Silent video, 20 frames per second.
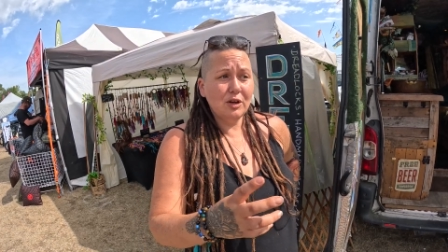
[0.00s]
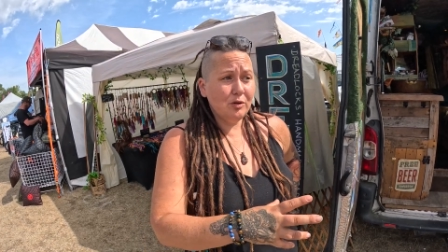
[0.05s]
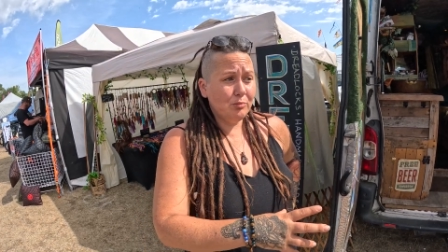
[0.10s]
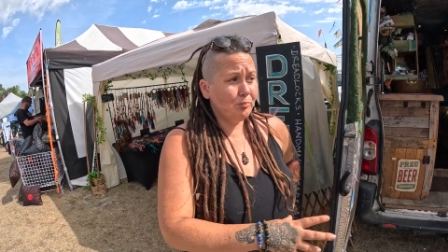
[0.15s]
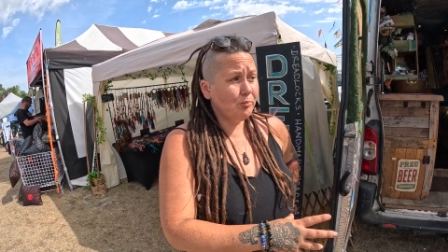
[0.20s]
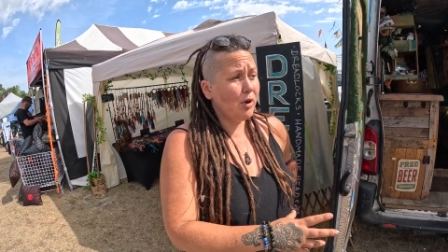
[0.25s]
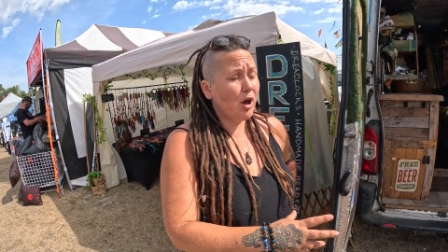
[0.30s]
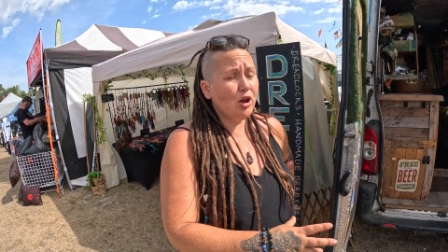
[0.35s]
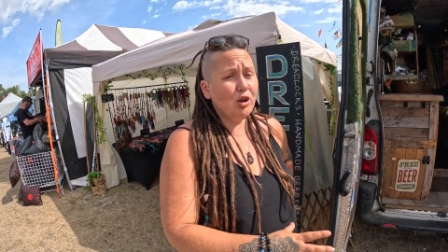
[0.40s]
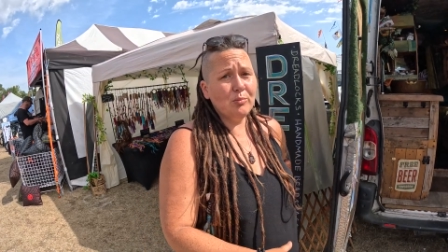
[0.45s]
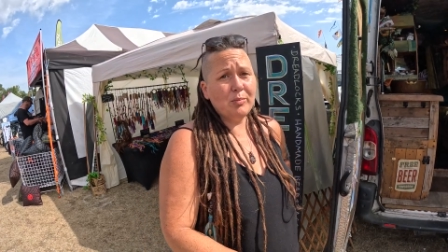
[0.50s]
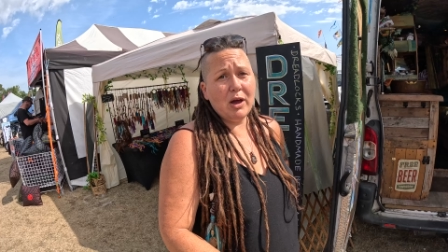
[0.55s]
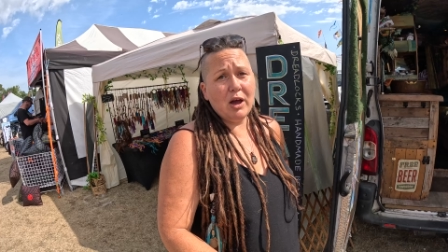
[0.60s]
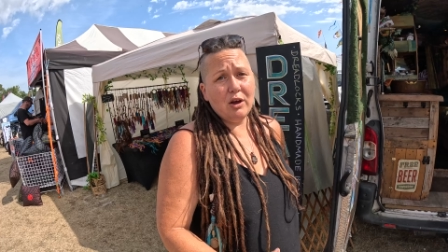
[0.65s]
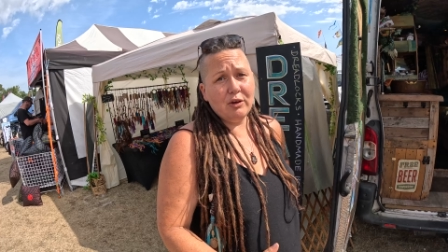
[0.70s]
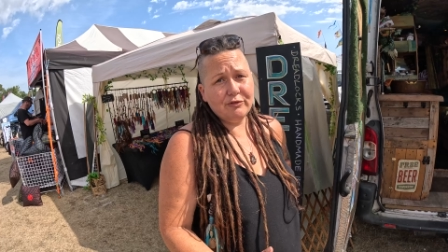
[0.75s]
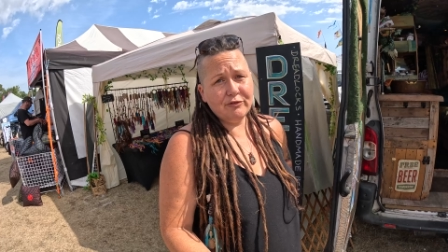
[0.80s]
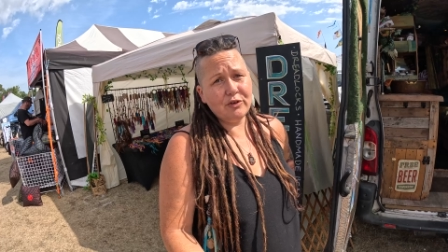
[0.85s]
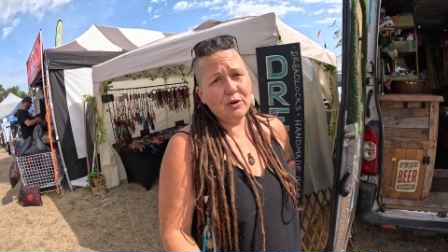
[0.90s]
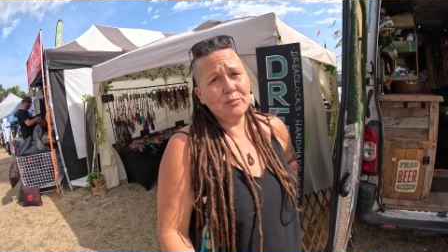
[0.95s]

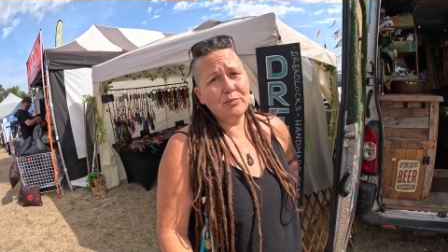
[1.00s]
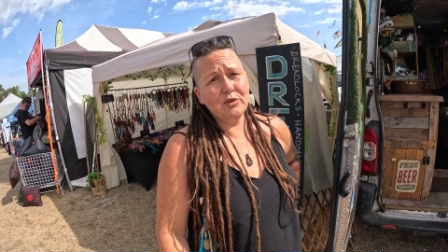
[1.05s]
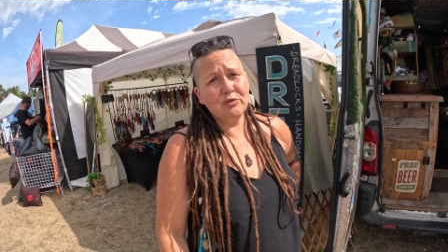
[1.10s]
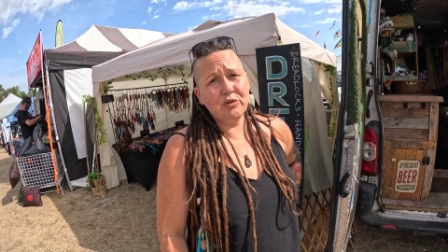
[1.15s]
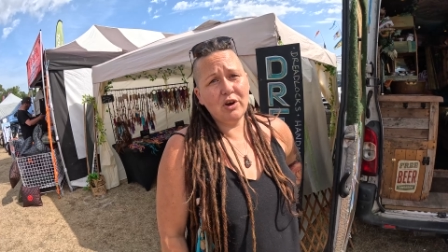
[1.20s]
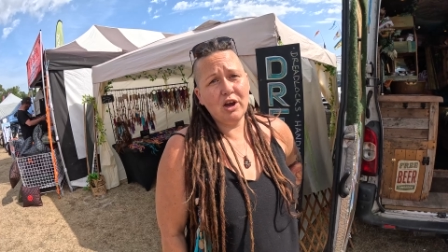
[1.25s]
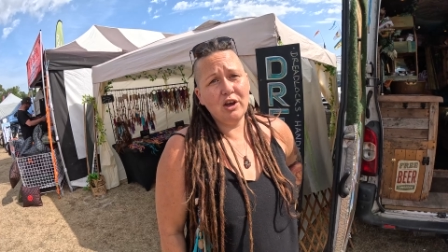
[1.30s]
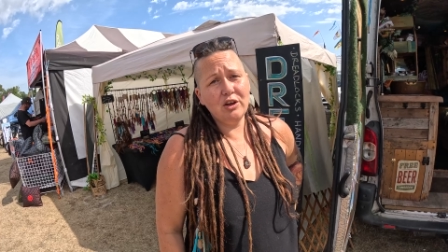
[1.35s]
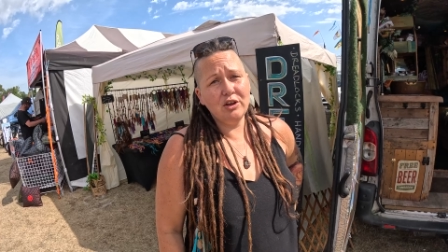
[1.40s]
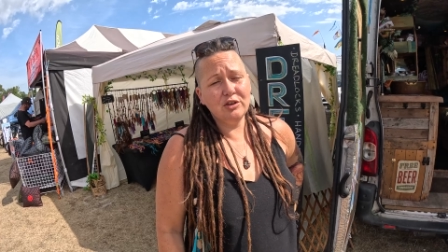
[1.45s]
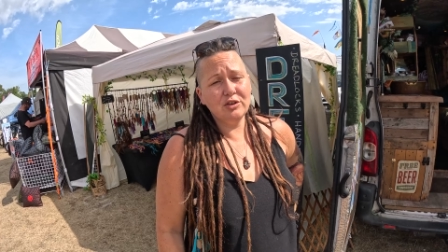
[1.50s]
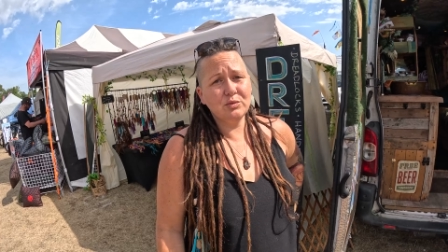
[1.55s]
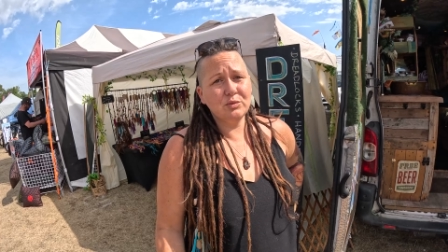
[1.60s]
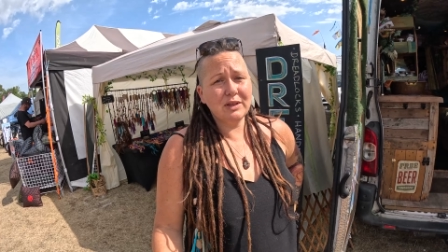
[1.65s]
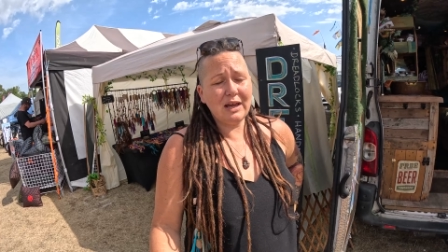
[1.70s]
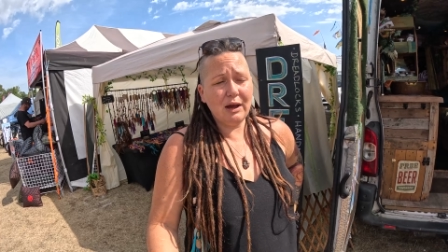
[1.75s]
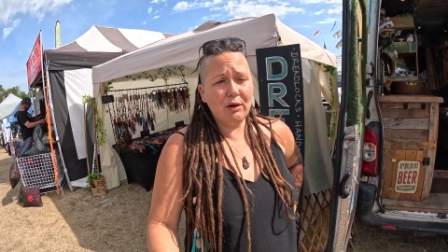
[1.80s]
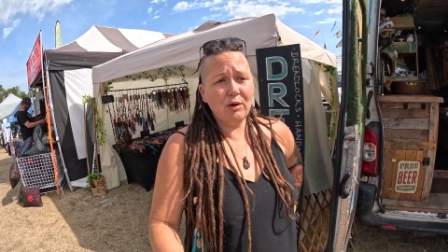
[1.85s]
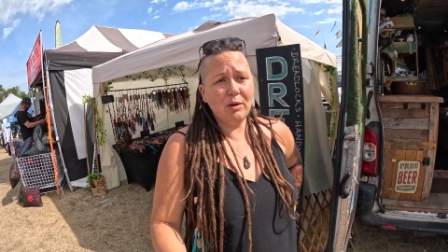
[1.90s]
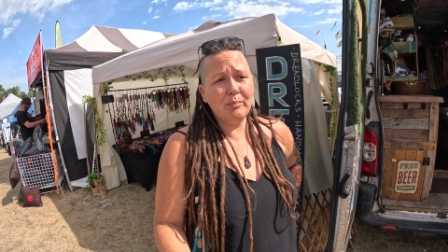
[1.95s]
mobile from the road
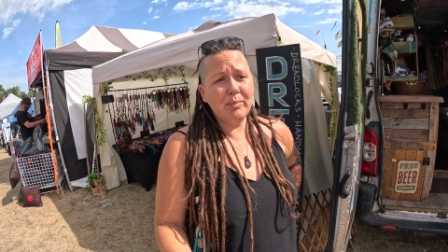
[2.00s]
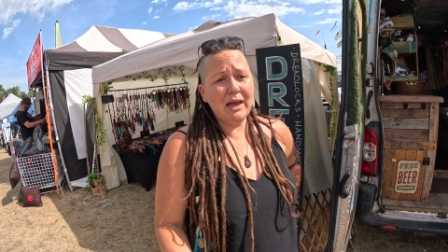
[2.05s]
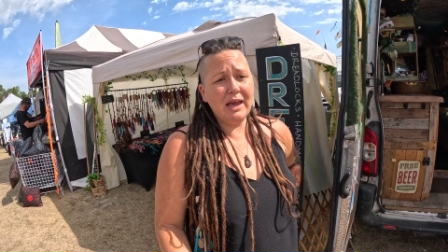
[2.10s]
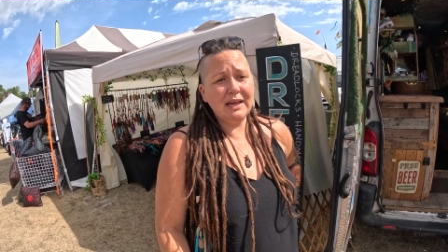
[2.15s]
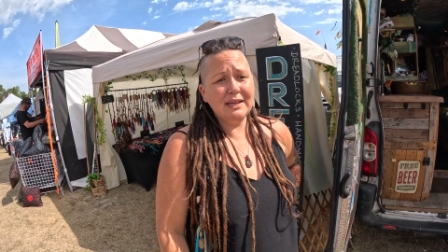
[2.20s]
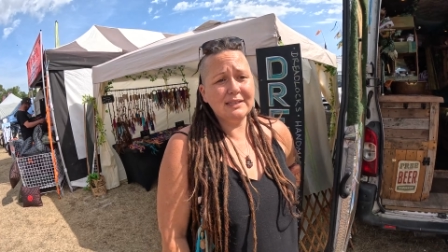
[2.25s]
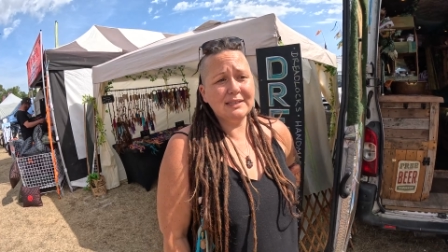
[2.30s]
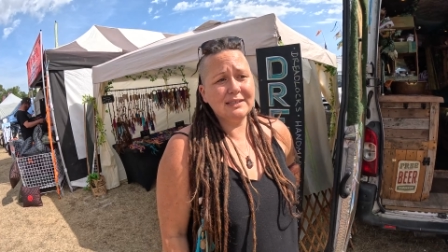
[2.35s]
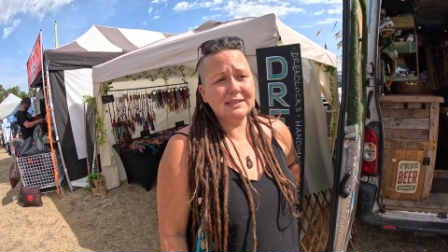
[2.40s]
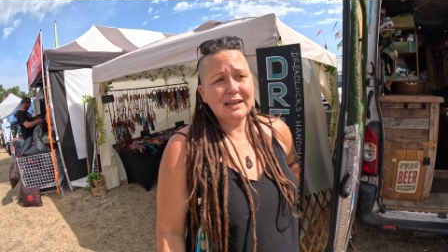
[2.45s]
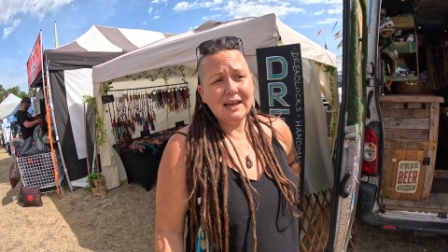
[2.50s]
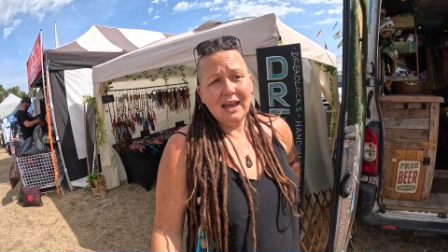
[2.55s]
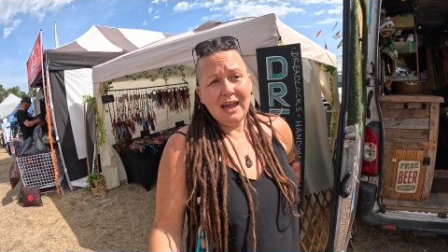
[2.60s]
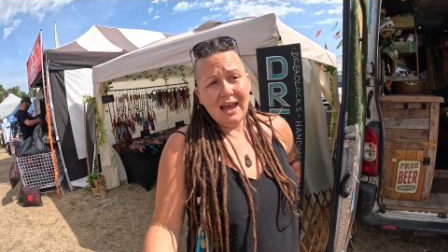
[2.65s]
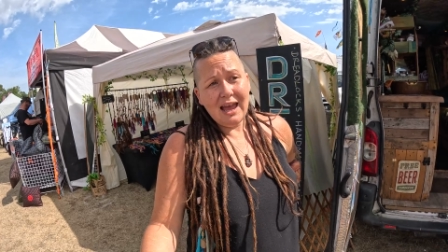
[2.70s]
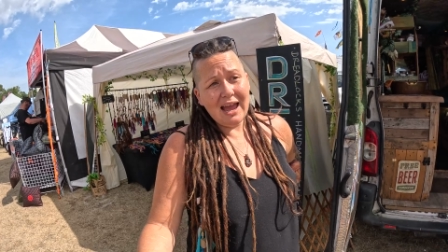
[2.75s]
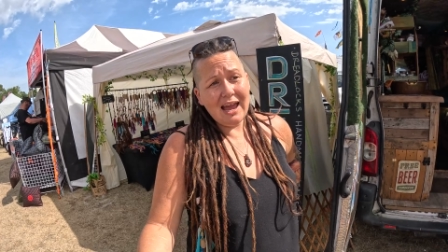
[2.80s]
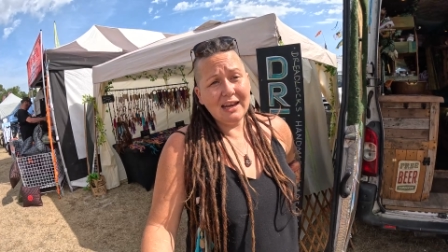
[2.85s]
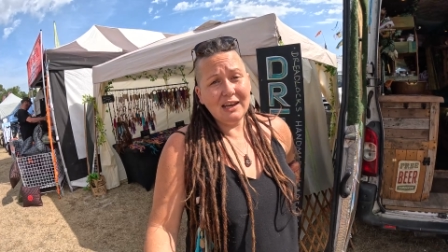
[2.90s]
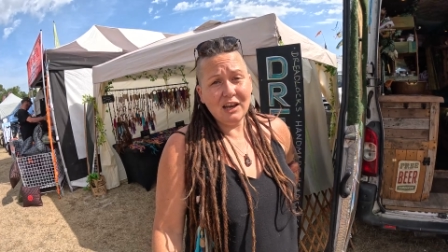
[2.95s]
without a base,
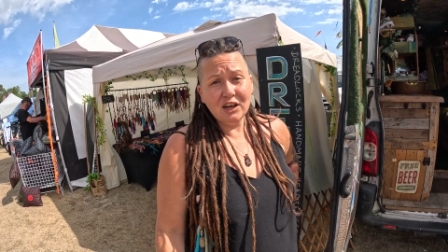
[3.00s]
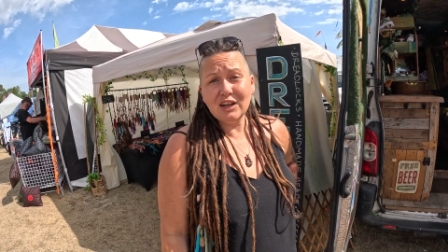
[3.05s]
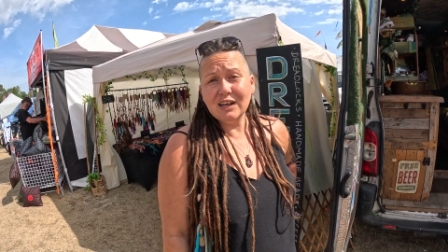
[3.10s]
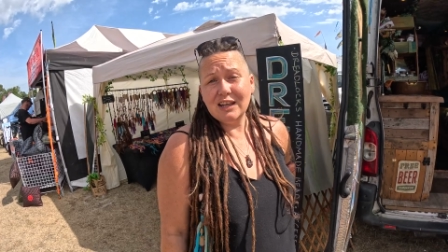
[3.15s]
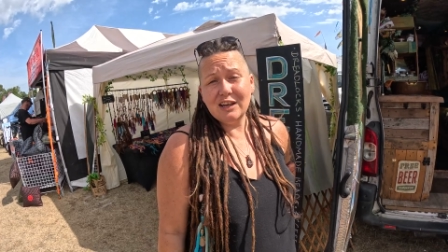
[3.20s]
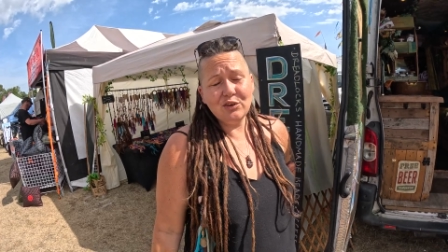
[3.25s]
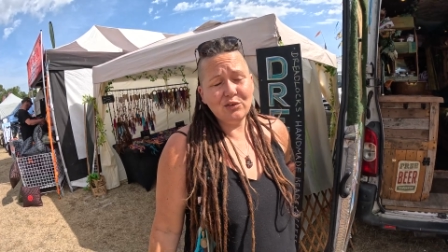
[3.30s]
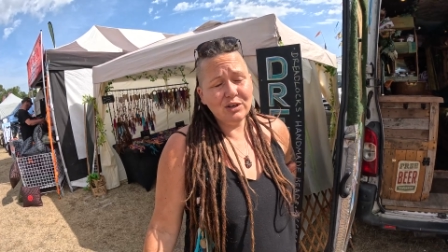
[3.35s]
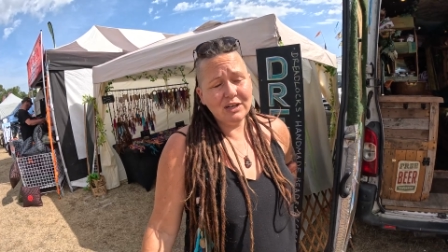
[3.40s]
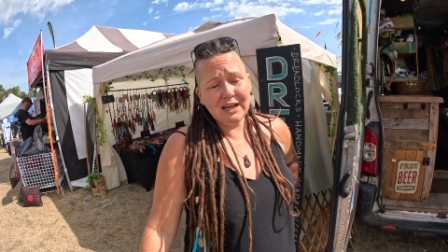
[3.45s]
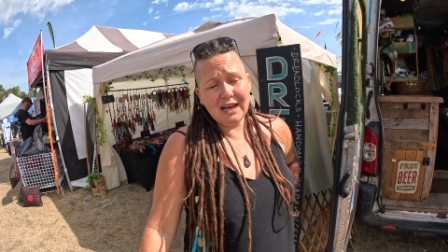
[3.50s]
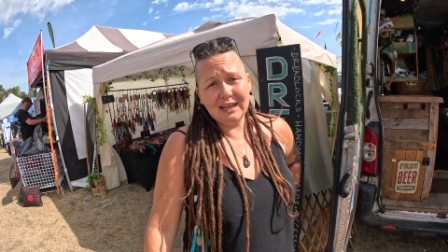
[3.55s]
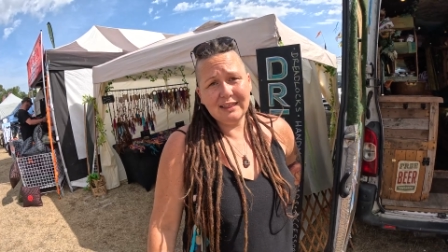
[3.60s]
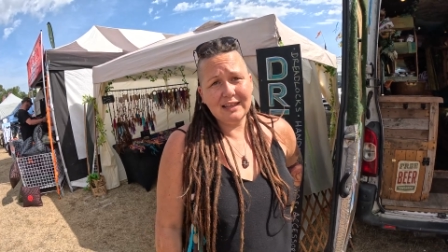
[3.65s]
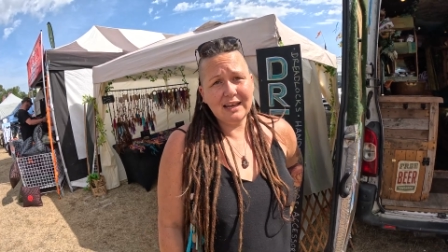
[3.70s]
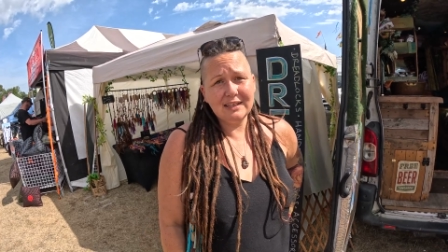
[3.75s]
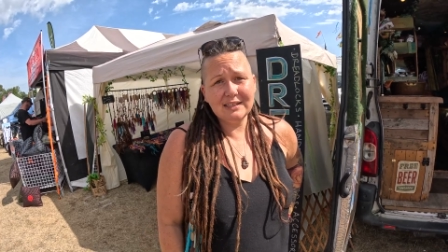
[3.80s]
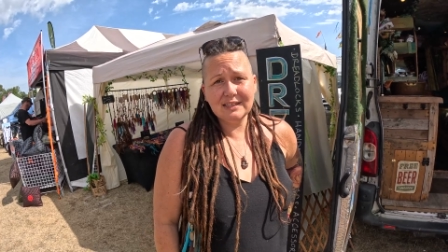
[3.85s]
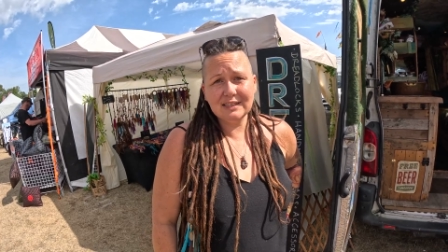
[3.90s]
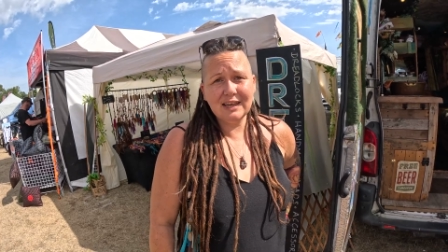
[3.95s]
and luckily I already had
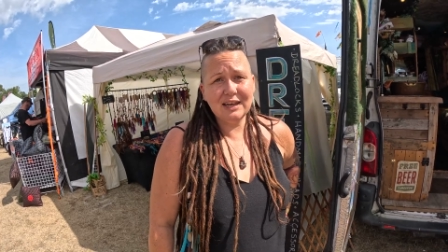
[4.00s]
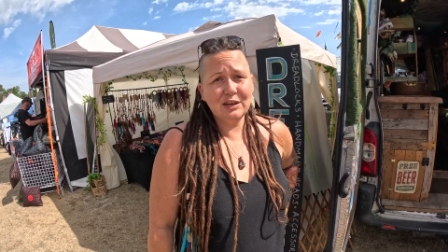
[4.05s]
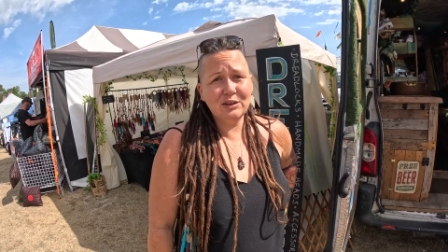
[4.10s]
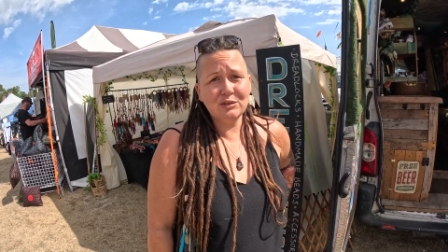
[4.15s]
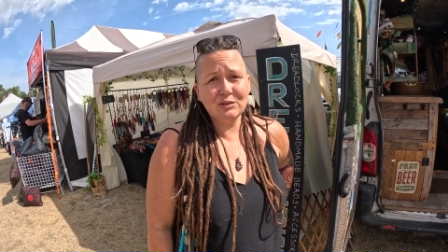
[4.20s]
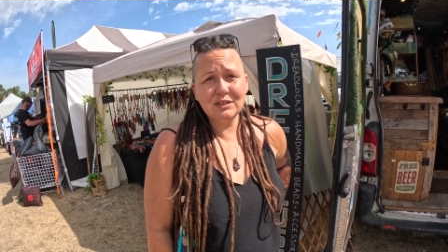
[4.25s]
that skill.